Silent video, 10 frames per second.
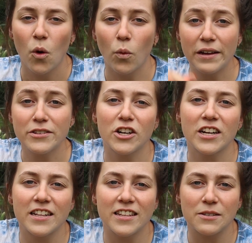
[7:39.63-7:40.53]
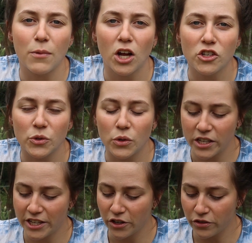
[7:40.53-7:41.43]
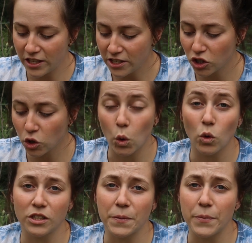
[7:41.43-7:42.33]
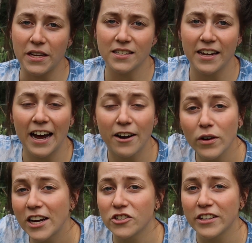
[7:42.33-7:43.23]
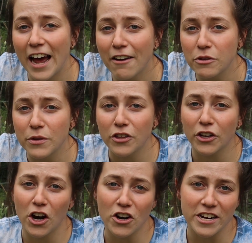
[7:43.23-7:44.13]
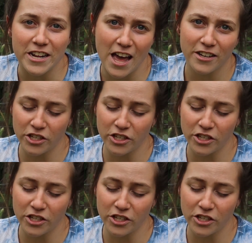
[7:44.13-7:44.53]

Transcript: What I've started in this module here, these are golden beets, and I don't actually have them in the garden yet.